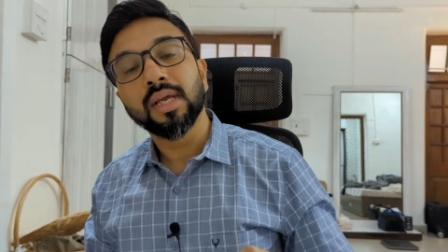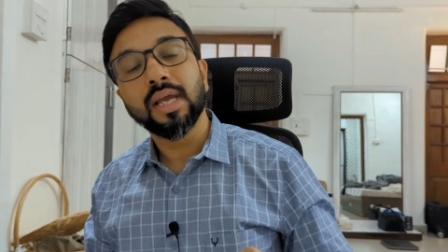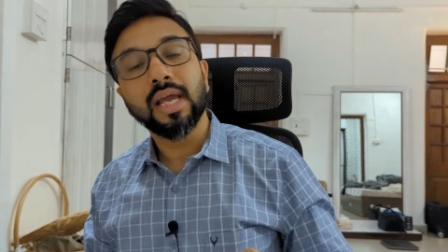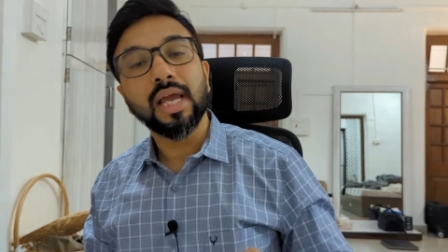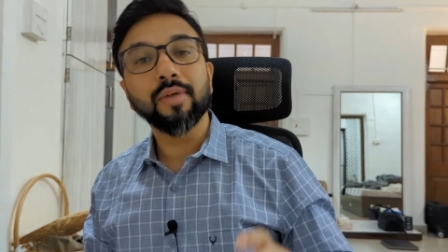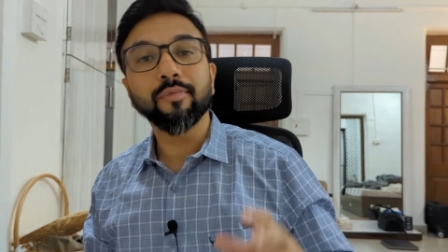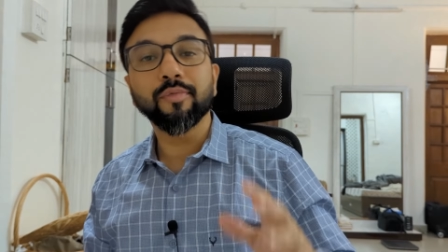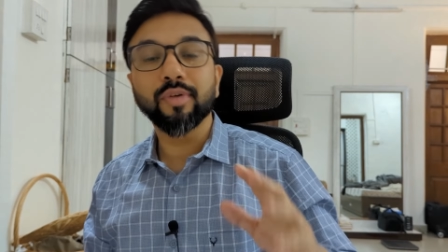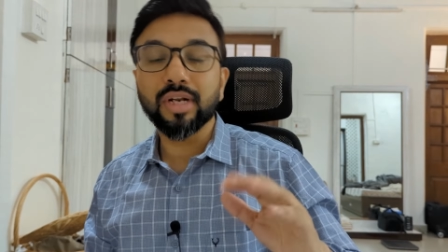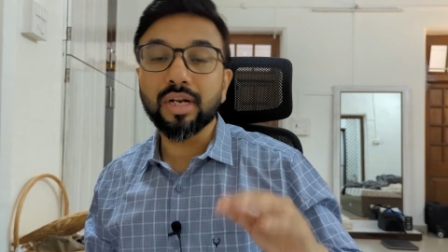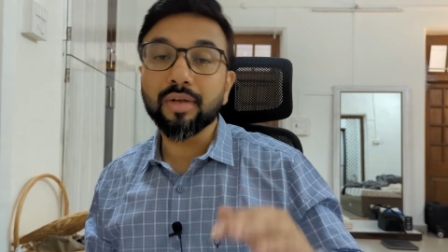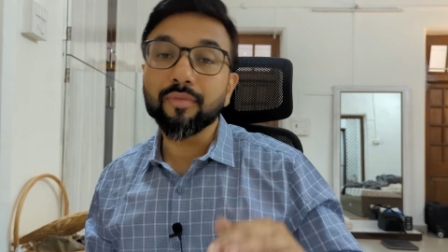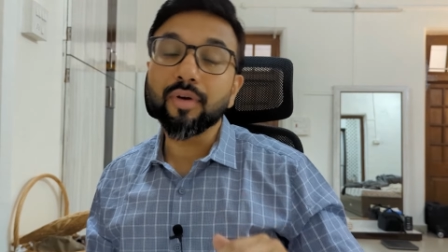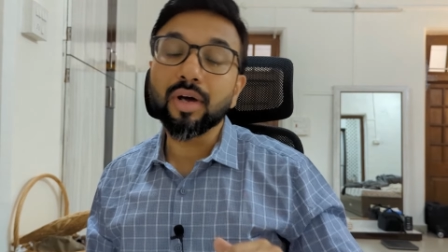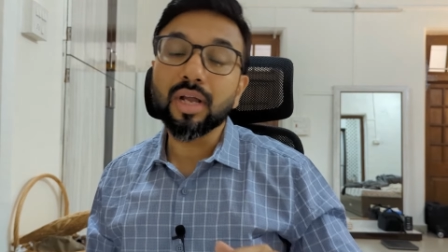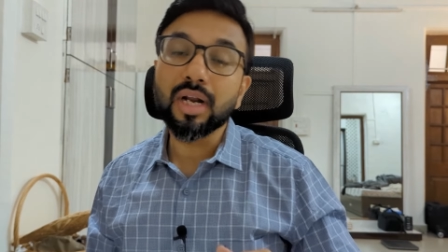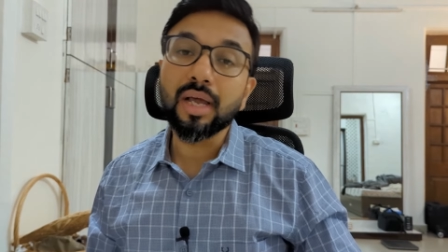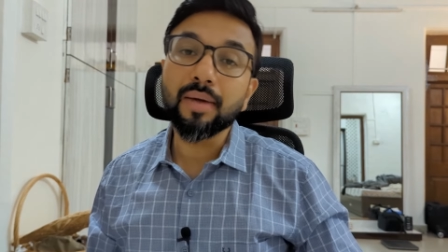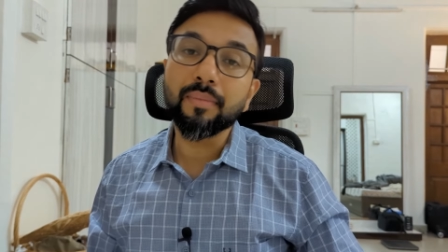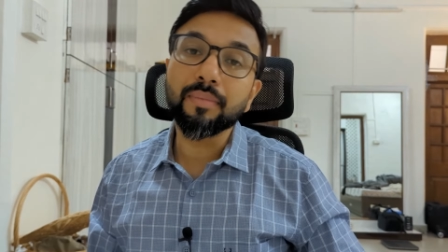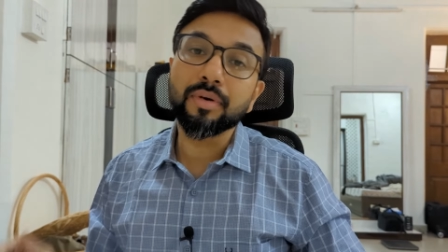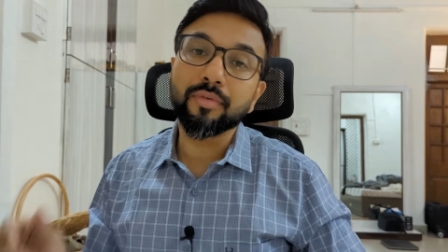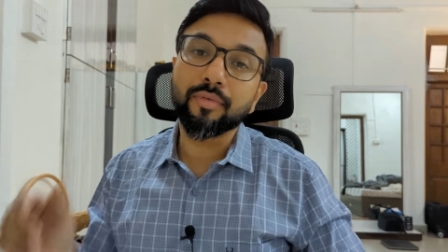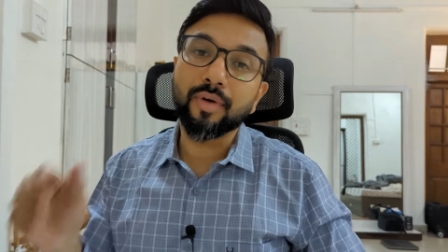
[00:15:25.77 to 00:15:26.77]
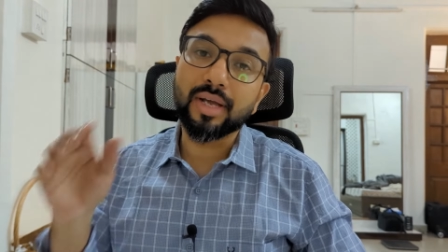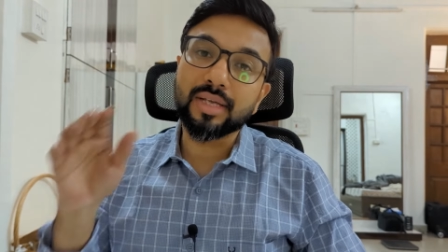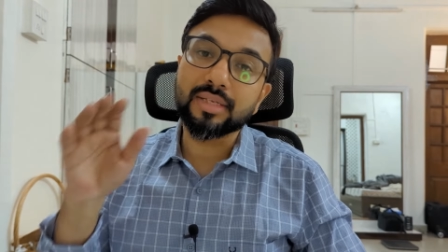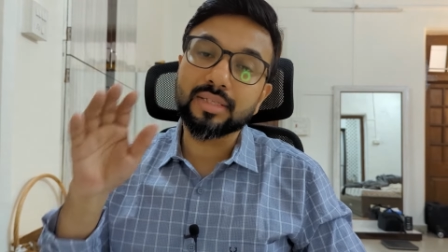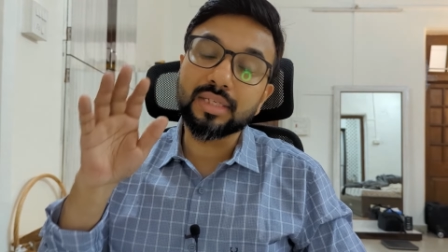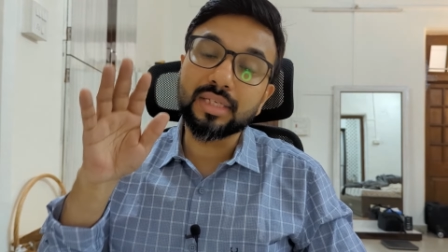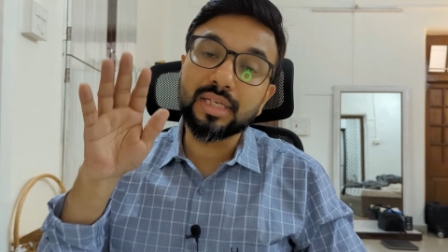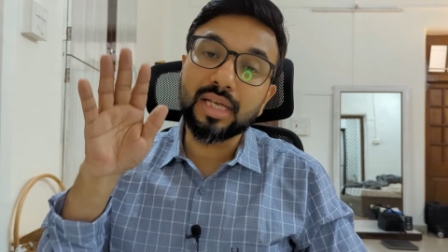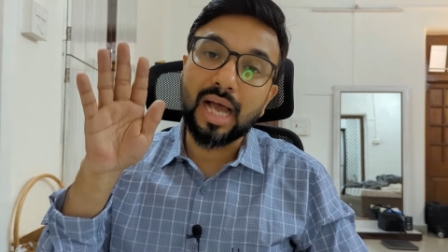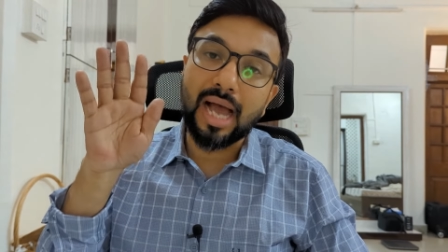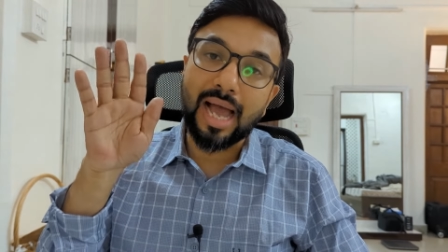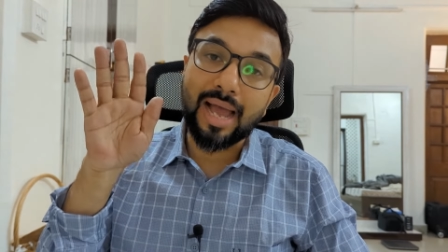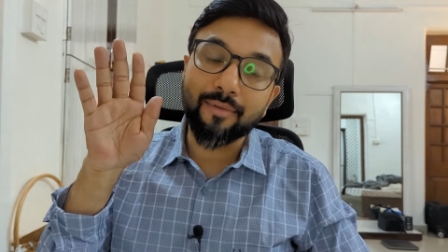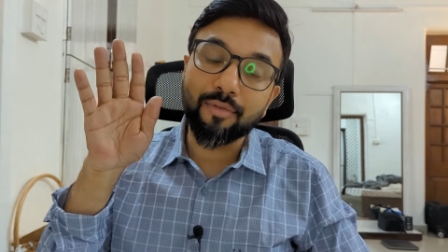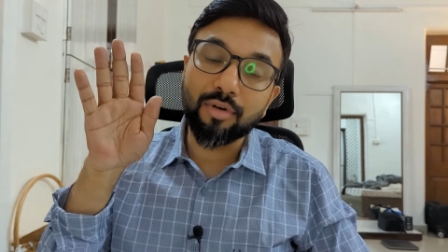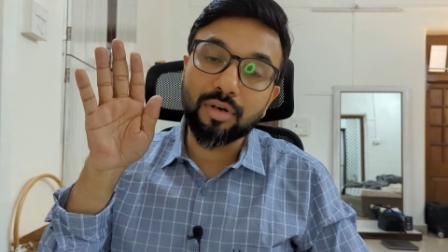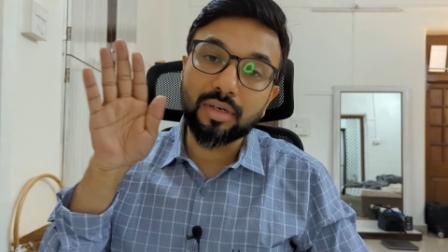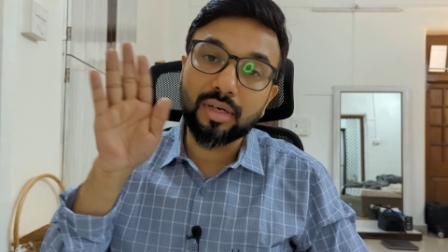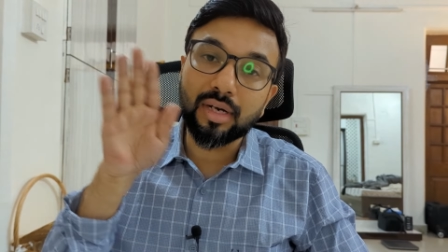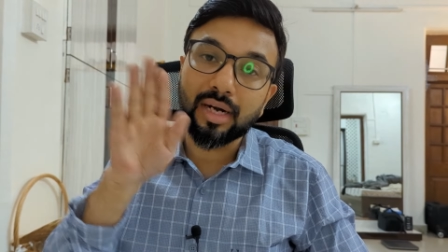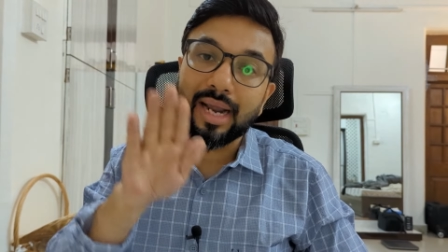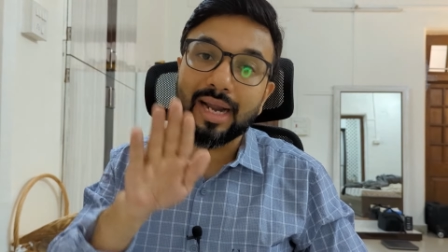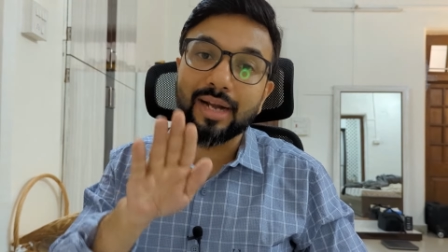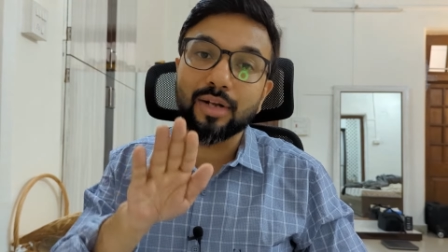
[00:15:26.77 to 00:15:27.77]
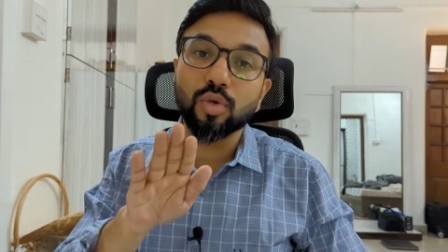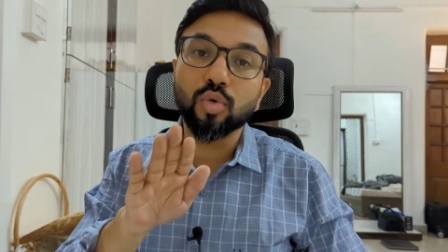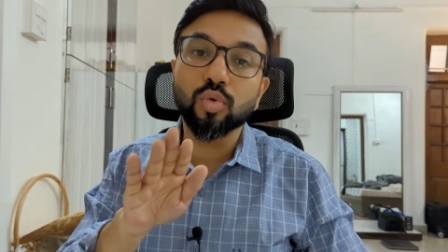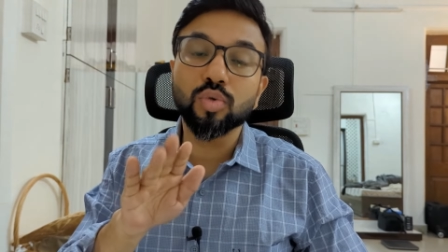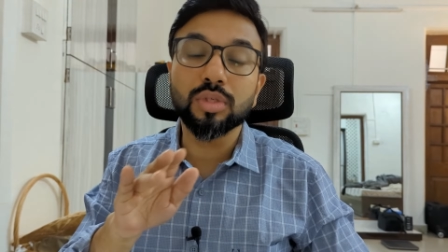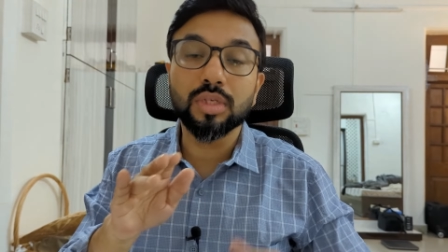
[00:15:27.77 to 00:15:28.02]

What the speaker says: and wherever I am revising, I will try to